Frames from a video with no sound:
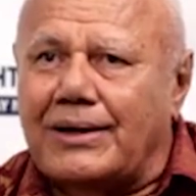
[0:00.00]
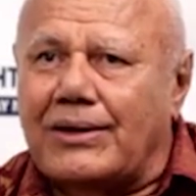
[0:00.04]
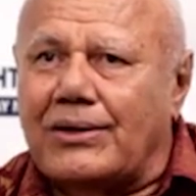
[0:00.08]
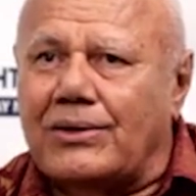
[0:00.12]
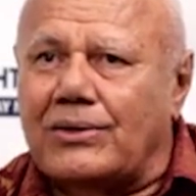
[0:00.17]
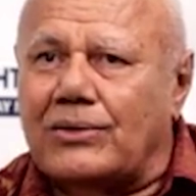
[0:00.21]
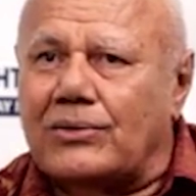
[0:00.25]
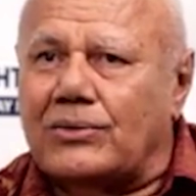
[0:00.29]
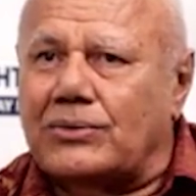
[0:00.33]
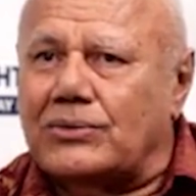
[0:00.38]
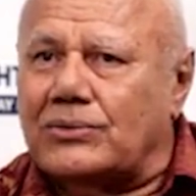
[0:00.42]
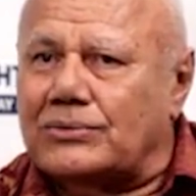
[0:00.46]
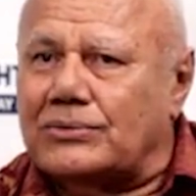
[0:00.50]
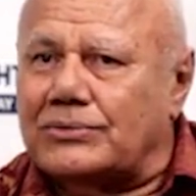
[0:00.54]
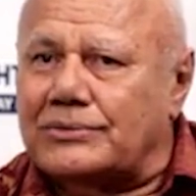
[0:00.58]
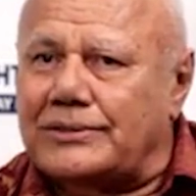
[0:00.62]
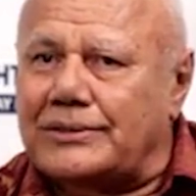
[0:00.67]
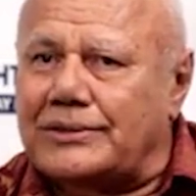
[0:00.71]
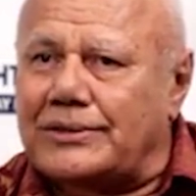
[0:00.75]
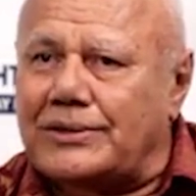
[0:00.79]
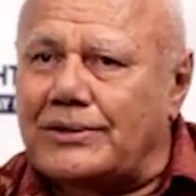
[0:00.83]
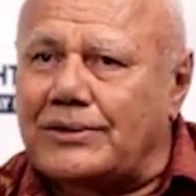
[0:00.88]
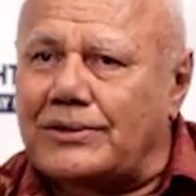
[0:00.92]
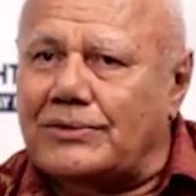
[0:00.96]
oh,
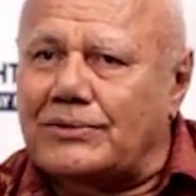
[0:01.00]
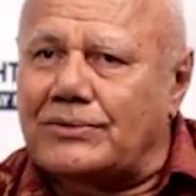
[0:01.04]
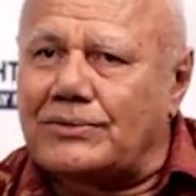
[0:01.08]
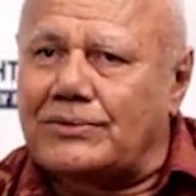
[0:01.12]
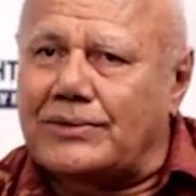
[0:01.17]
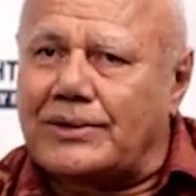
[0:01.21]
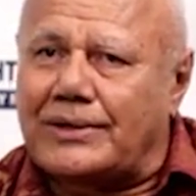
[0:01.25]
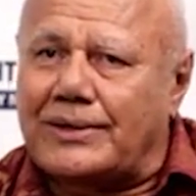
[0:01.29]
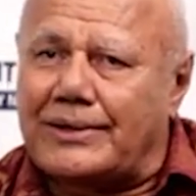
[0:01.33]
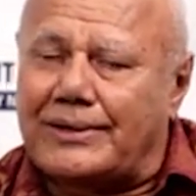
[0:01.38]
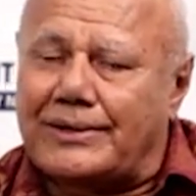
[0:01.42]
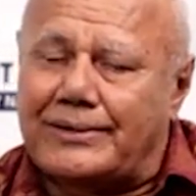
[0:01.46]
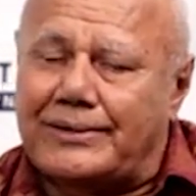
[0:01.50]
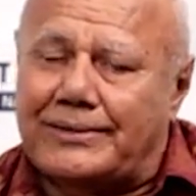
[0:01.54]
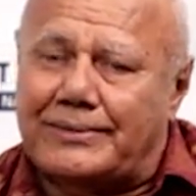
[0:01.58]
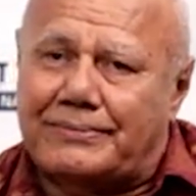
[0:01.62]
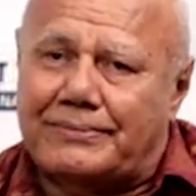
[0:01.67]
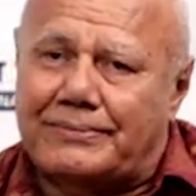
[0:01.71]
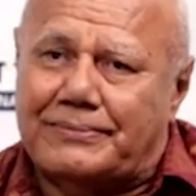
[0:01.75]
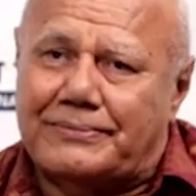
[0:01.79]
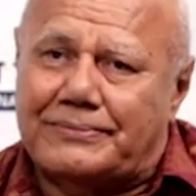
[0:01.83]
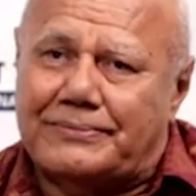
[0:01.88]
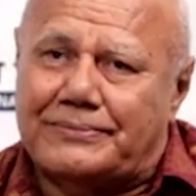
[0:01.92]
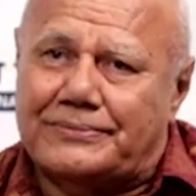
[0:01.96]
you know,
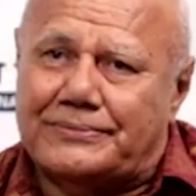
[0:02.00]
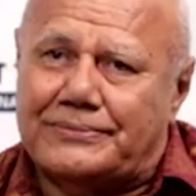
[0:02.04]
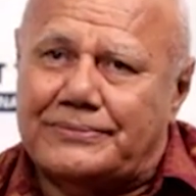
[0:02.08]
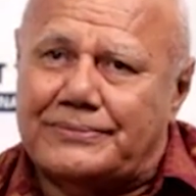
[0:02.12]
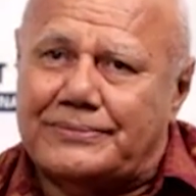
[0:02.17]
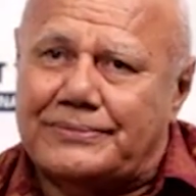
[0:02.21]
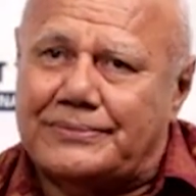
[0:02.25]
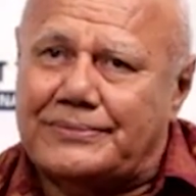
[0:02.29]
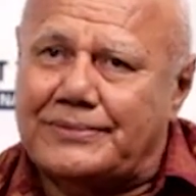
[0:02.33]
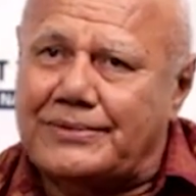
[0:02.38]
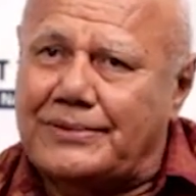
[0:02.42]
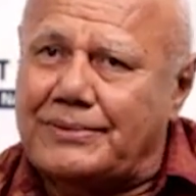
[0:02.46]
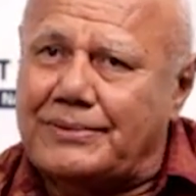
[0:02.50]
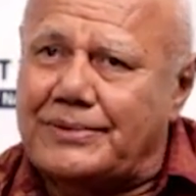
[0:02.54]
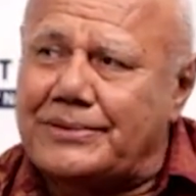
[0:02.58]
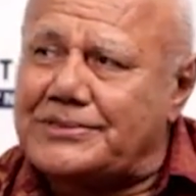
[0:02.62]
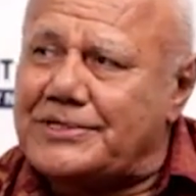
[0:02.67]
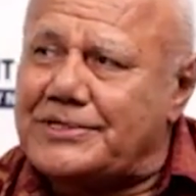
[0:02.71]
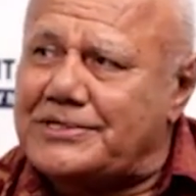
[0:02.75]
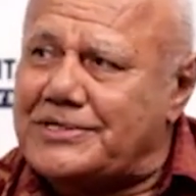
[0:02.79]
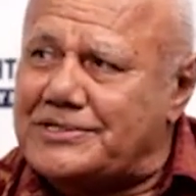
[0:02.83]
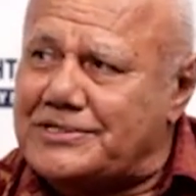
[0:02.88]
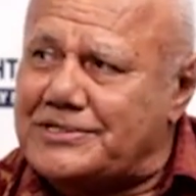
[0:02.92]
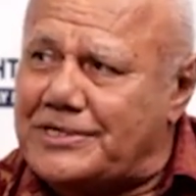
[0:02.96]
um, the
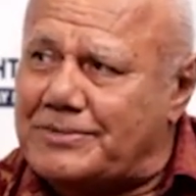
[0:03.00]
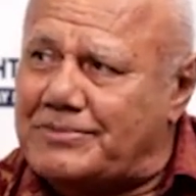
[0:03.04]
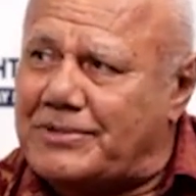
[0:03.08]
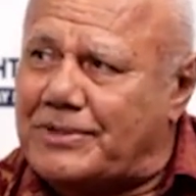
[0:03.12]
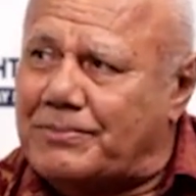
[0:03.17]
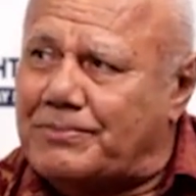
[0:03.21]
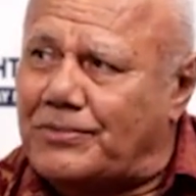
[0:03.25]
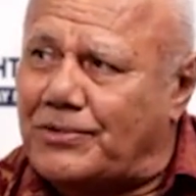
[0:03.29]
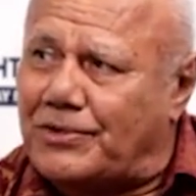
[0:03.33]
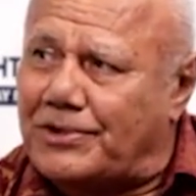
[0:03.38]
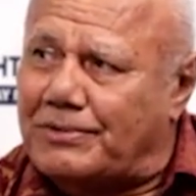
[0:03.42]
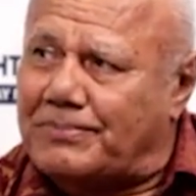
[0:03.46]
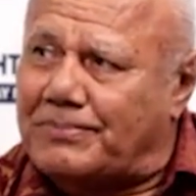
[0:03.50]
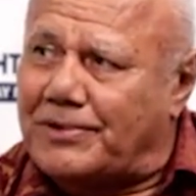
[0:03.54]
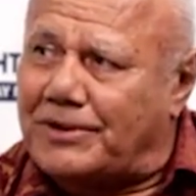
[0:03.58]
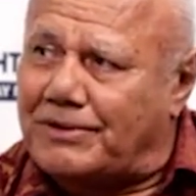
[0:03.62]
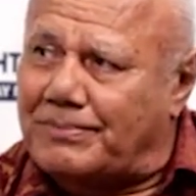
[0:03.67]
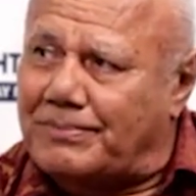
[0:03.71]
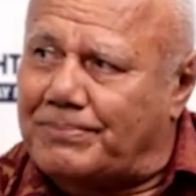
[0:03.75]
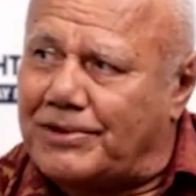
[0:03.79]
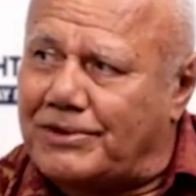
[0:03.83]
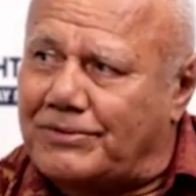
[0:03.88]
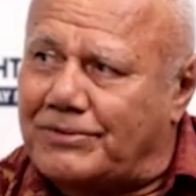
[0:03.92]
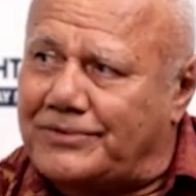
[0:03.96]
GCC being one part
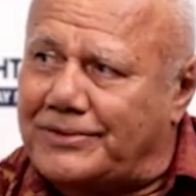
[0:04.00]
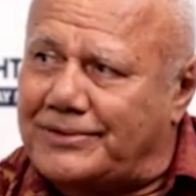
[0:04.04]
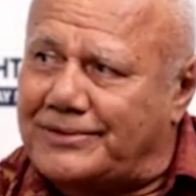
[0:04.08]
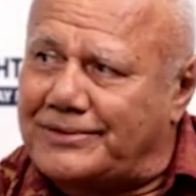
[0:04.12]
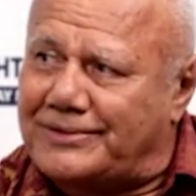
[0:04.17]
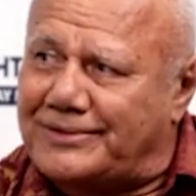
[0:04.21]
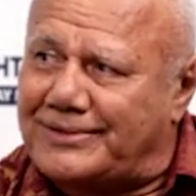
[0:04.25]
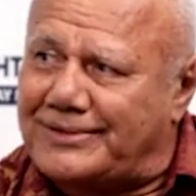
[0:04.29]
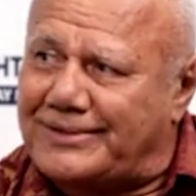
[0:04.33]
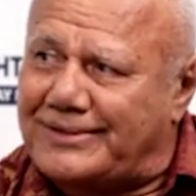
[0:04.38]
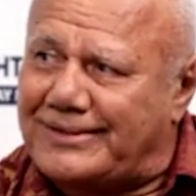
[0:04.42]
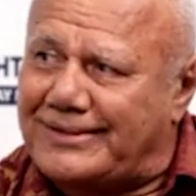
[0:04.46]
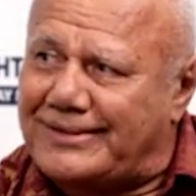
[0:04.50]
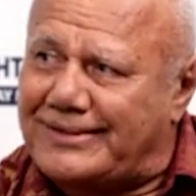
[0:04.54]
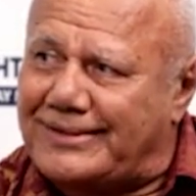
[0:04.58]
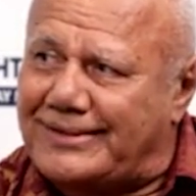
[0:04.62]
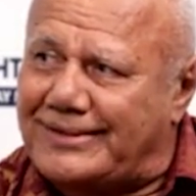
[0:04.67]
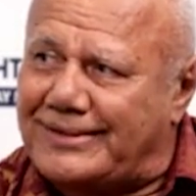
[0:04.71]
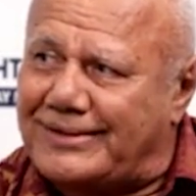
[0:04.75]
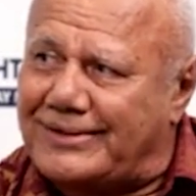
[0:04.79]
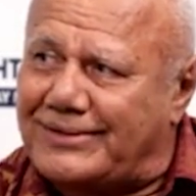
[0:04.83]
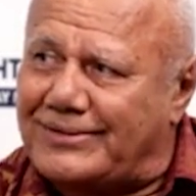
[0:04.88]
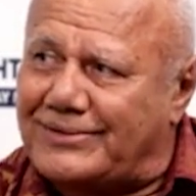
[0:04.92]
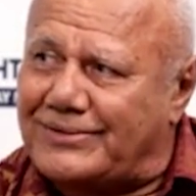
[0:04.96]
of, part of it,
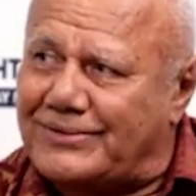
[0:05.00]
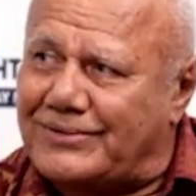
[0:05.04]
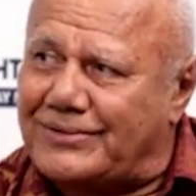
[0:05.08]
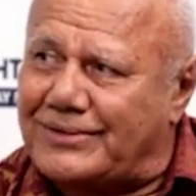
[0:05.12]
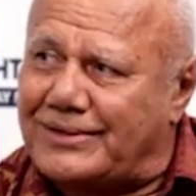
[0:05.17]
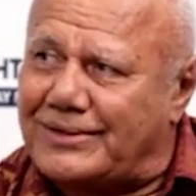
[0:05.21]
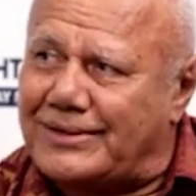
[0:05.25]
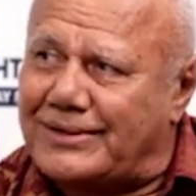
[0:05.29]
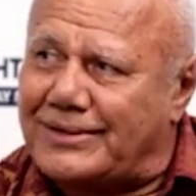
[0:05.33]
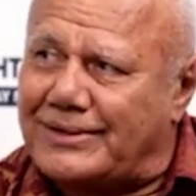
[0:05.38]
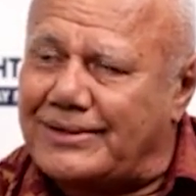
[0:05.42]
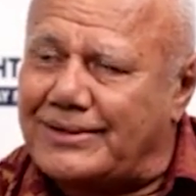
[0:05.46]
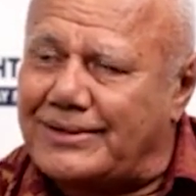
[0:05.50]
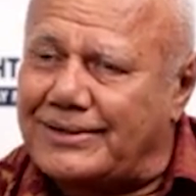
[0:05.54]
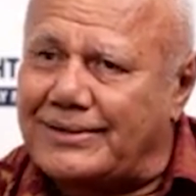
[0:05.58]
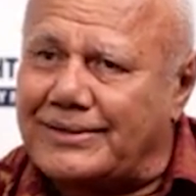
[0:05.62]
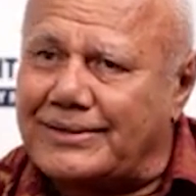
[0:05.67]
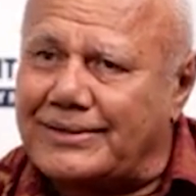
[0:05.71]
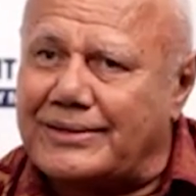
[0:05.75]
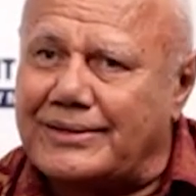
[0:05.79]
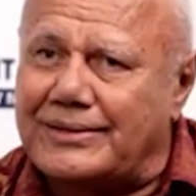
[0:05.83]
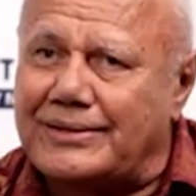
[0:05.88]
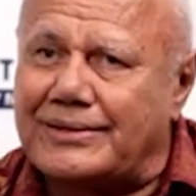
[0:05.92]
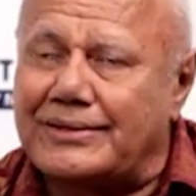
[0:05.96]
you know, uh,
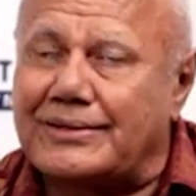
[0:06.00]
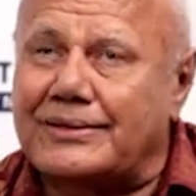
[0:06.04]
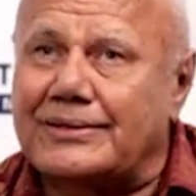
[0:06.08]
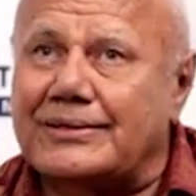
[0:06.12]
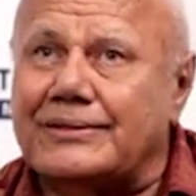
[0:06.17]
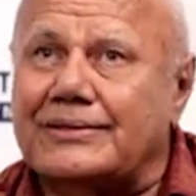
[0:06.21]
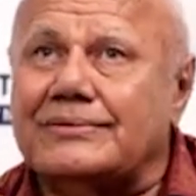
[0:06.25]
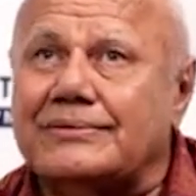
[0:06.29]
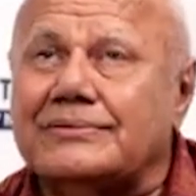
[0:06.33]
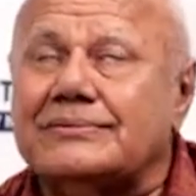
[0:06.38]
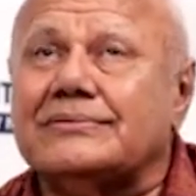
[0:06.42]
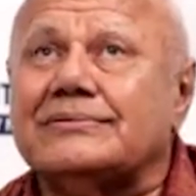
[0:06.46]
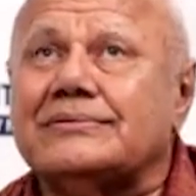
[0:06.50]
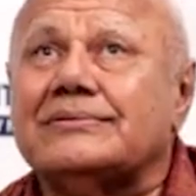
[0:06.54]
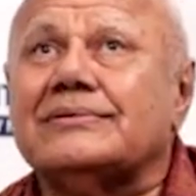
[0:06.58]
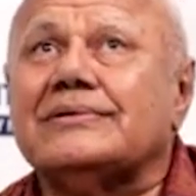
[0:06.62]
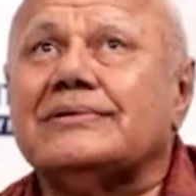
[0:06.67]
the